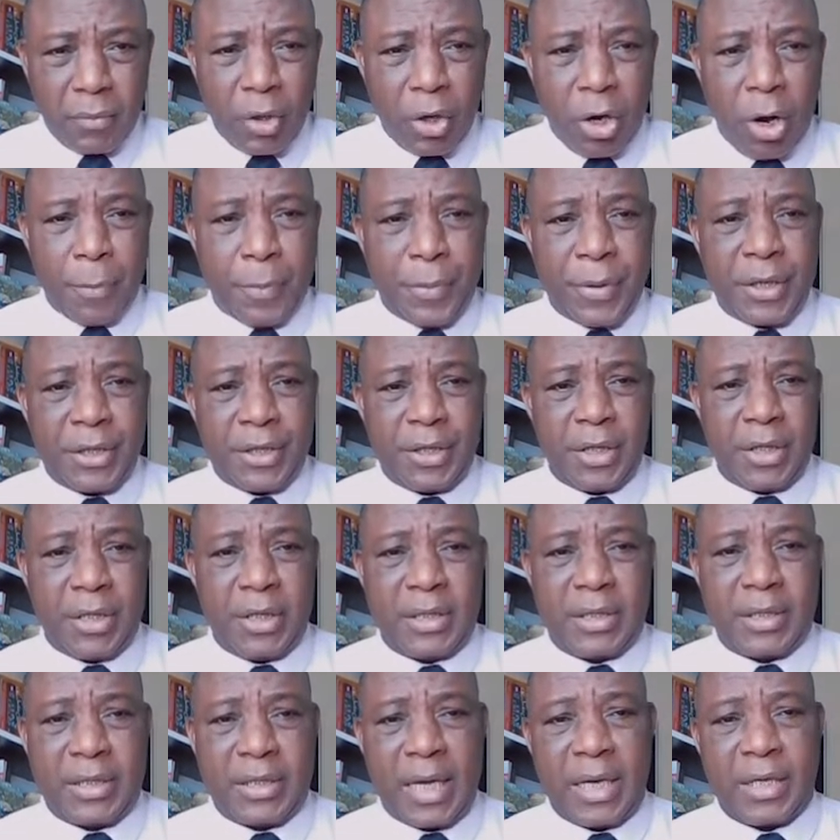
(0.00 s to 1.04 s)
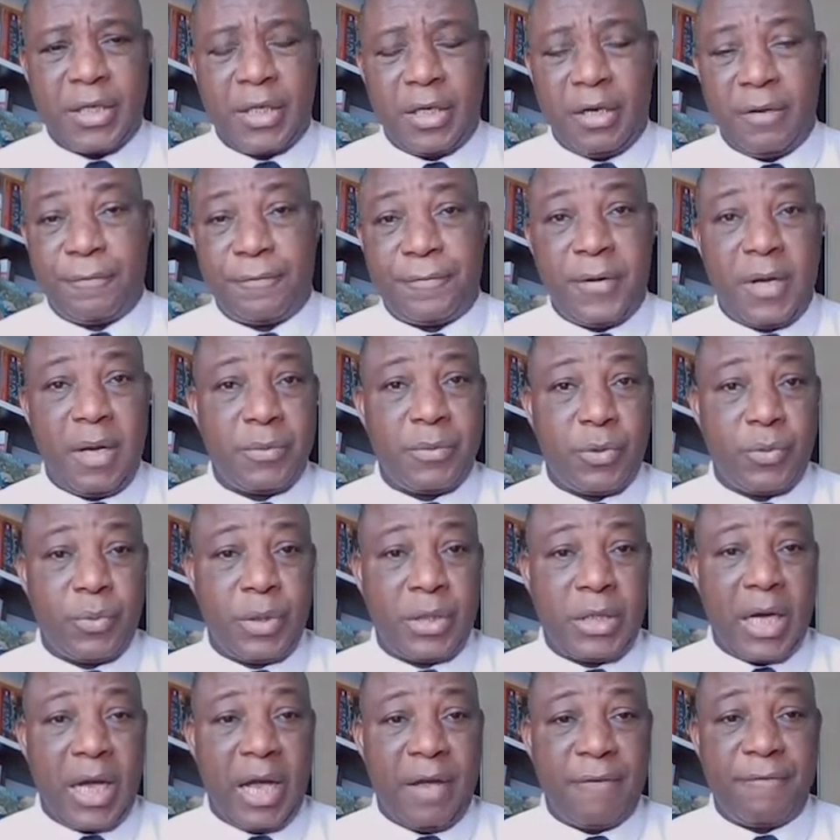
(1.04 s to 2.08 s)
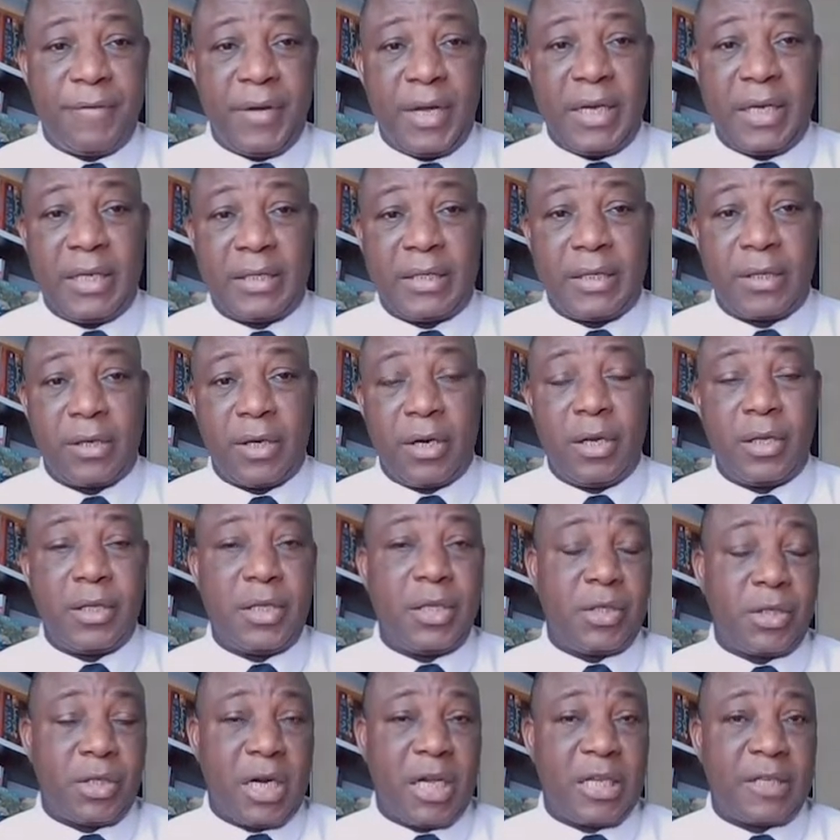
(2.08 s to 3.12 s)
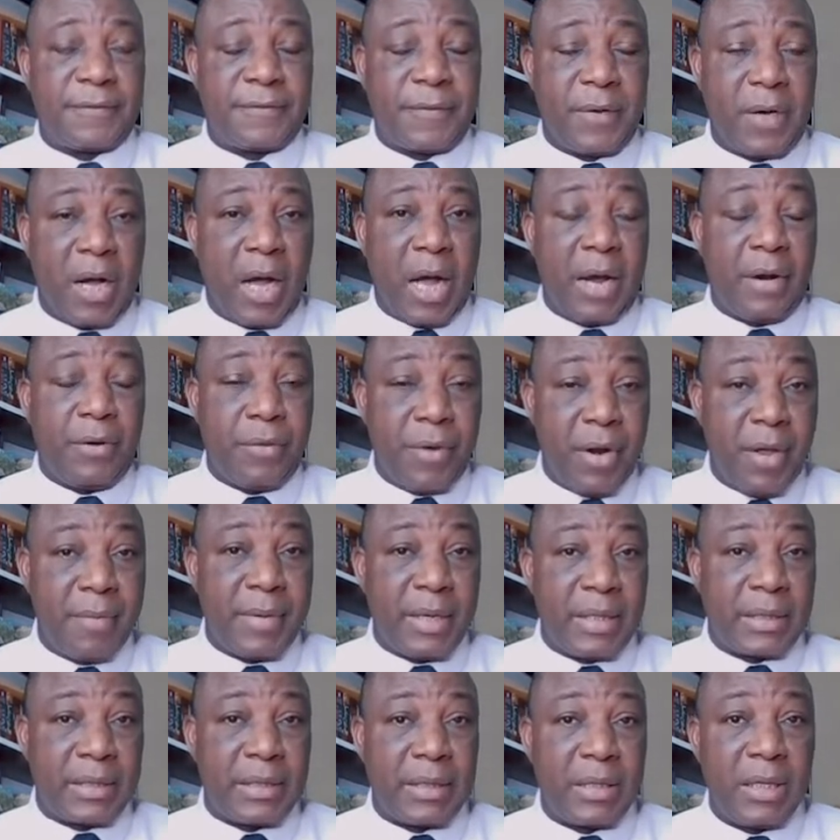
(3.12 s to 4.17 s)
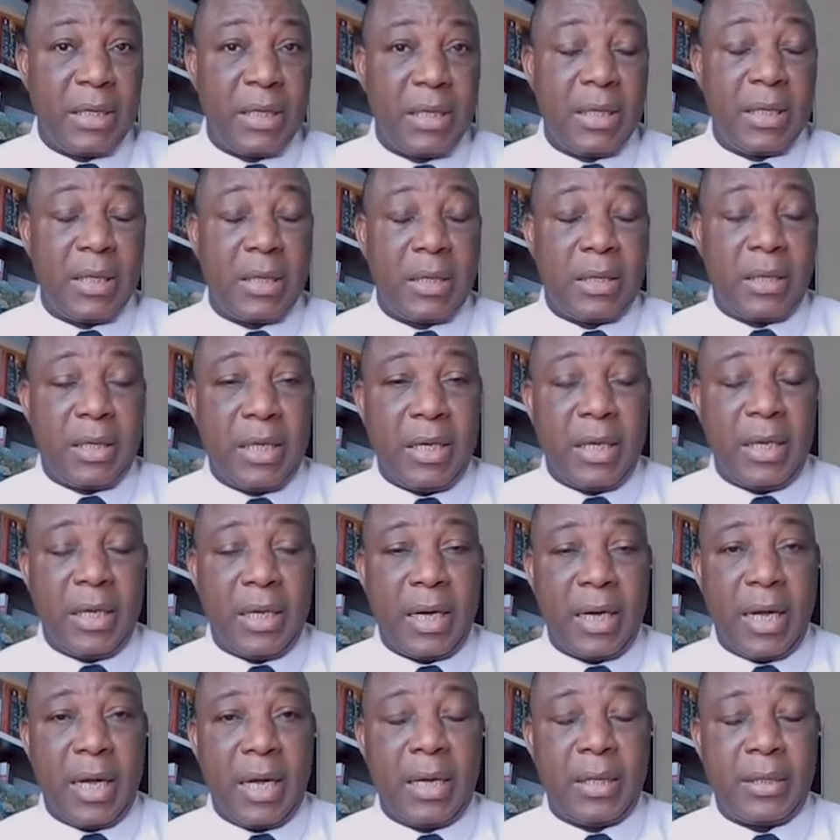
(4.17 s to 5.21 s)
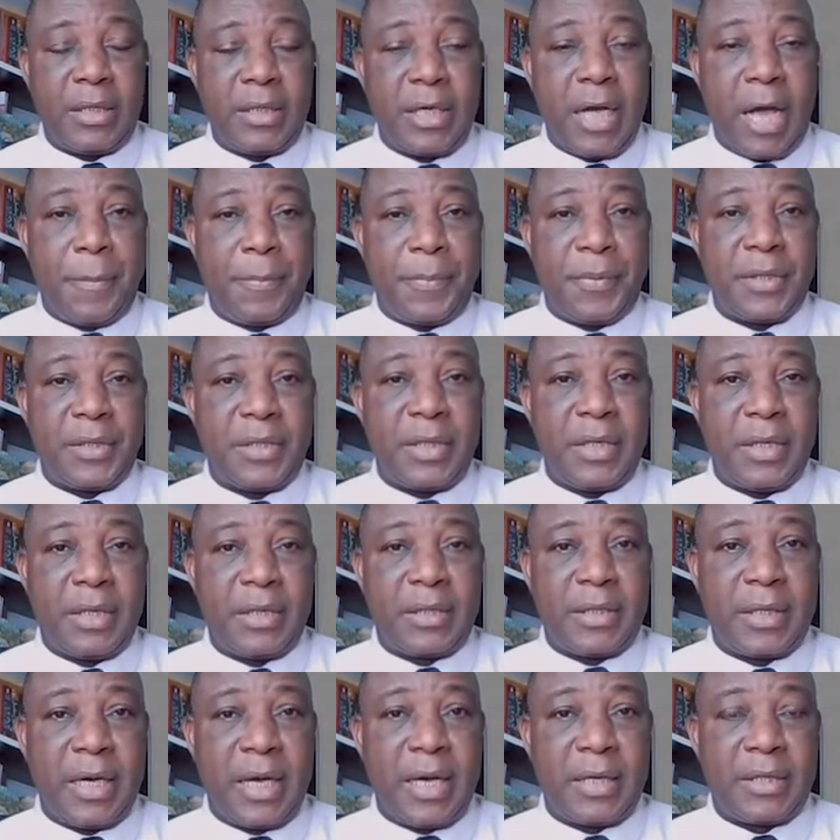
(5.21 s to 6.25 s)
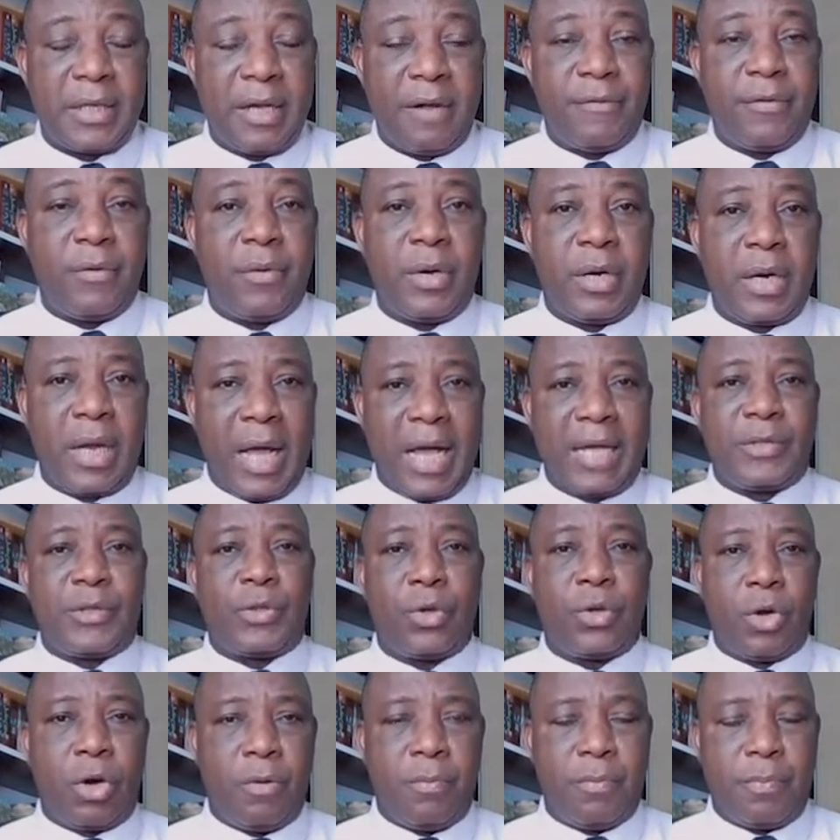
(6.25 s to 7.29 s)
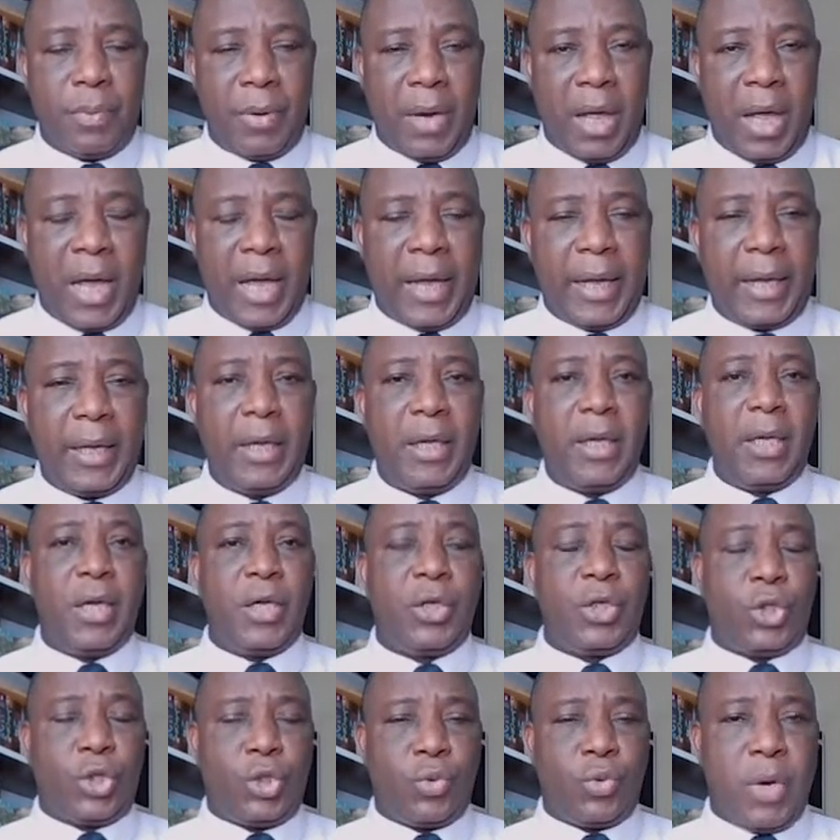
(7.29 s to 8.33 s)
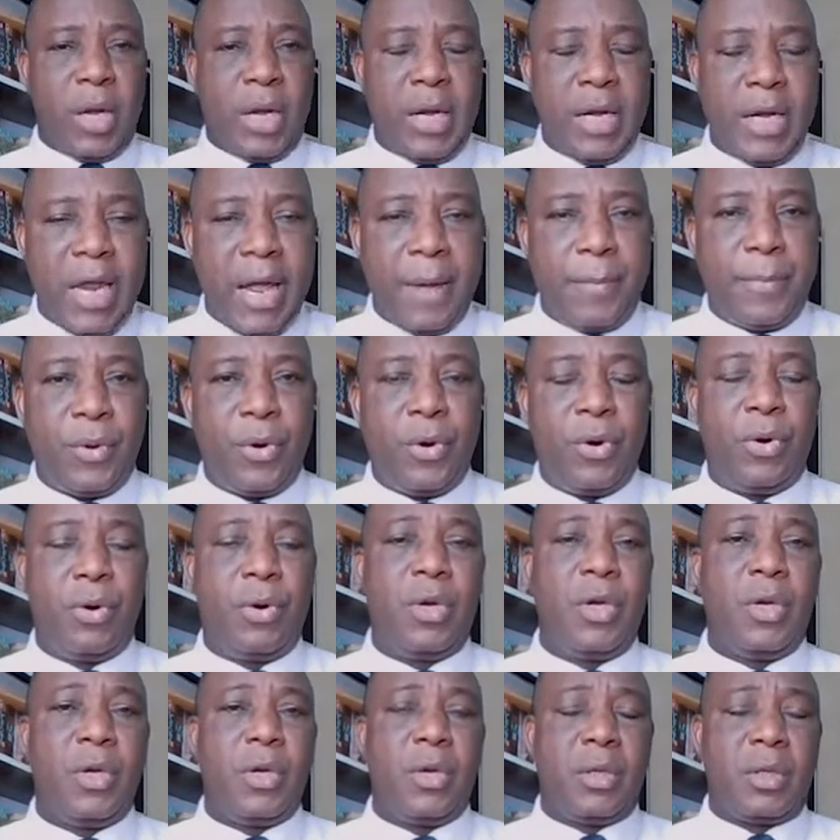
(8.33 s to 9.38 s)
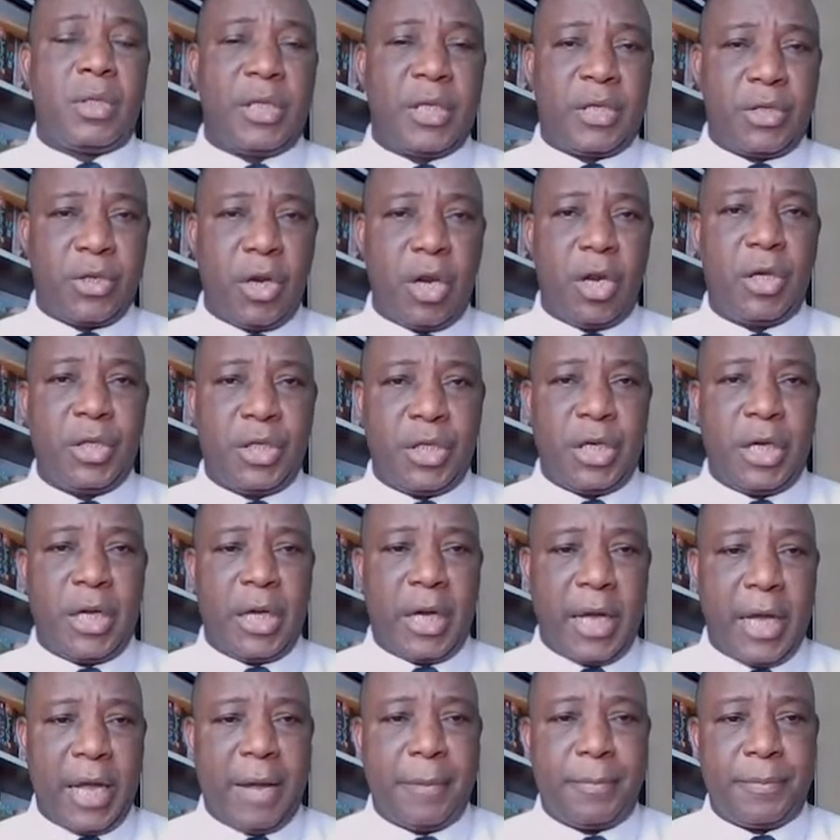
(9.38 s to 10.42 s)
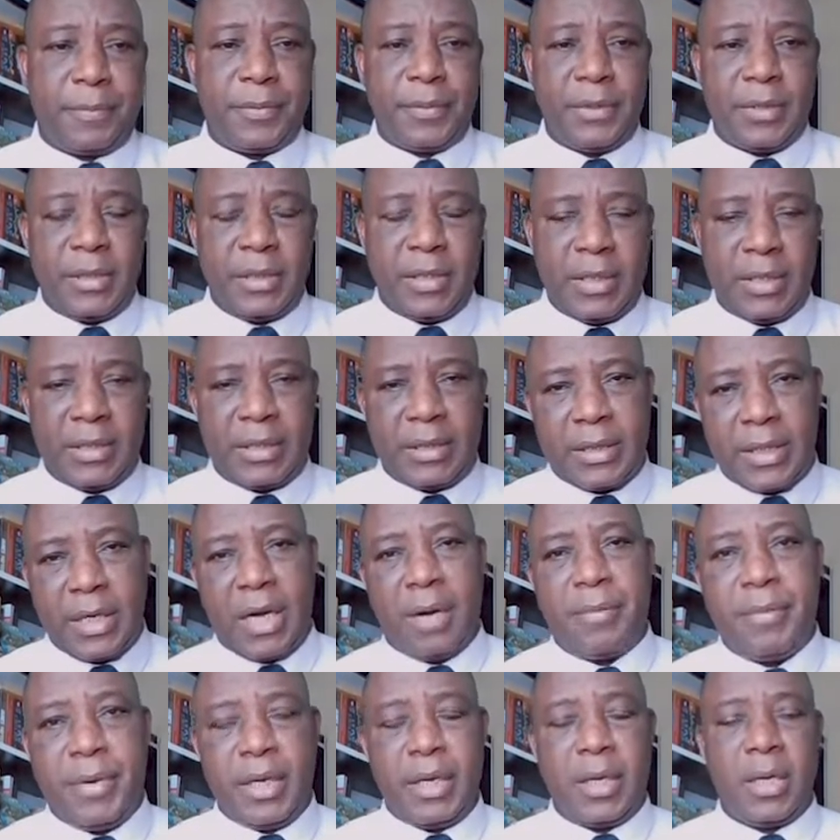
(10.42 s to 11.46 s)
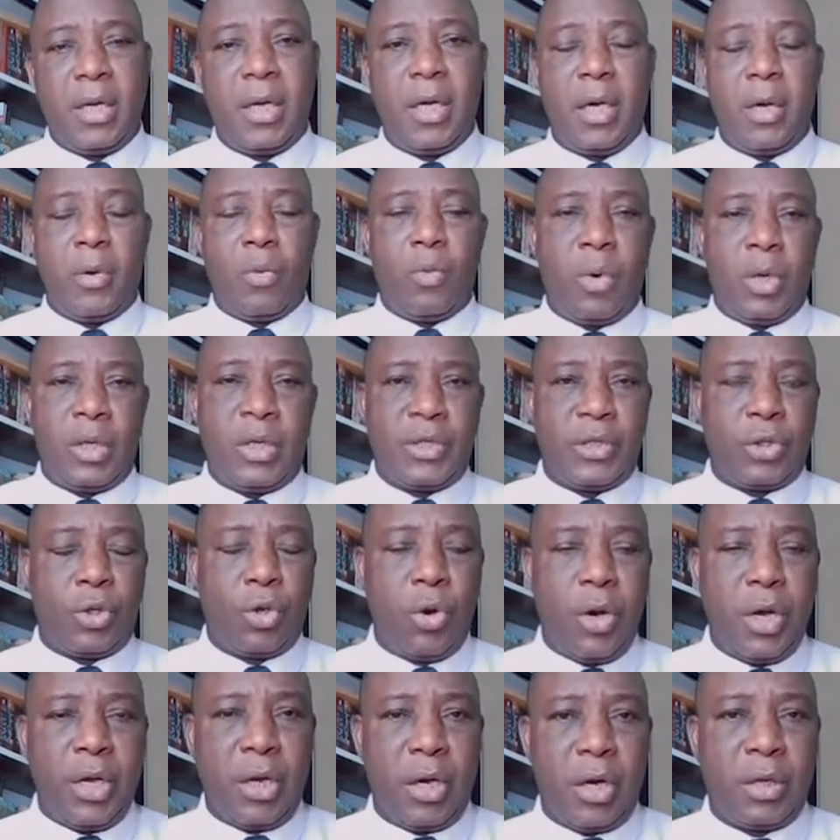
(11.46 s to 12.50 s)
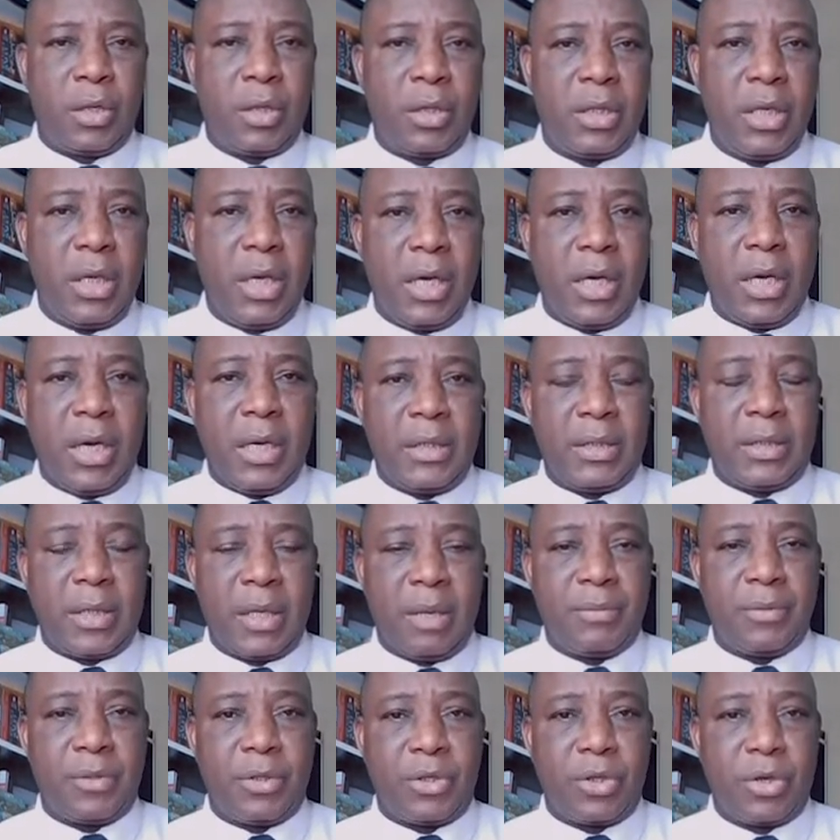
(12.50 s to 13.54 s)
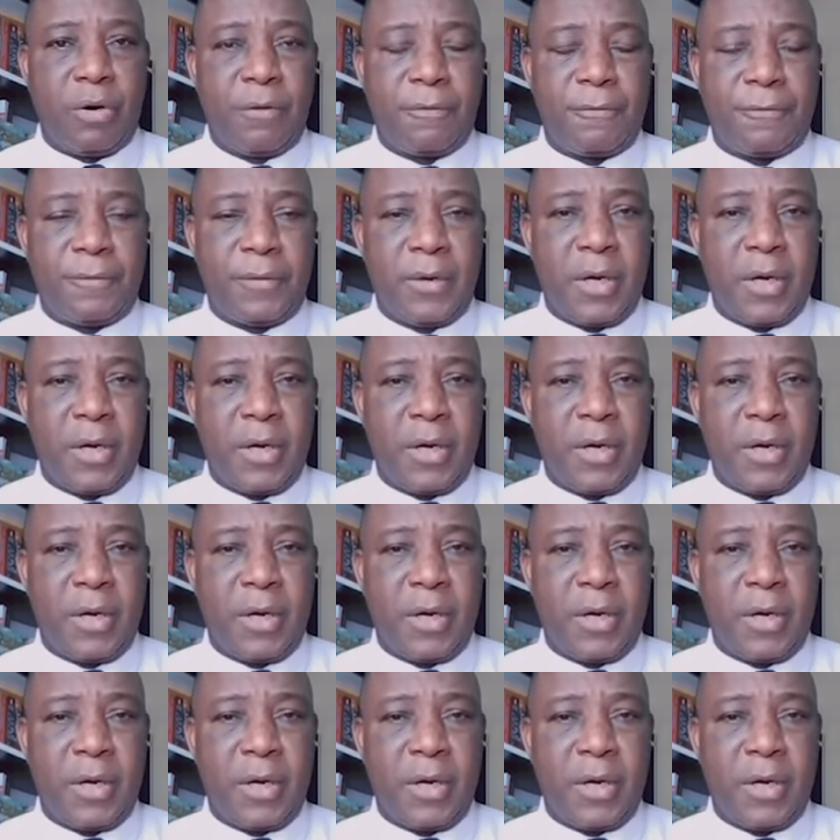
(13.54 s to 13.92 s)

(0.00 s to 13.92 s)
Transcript: Corporation, is sanctioning firms which are evading technology transfer agreements. The GIPC says everyone has to comply to enable technology help determine what is going on in terms of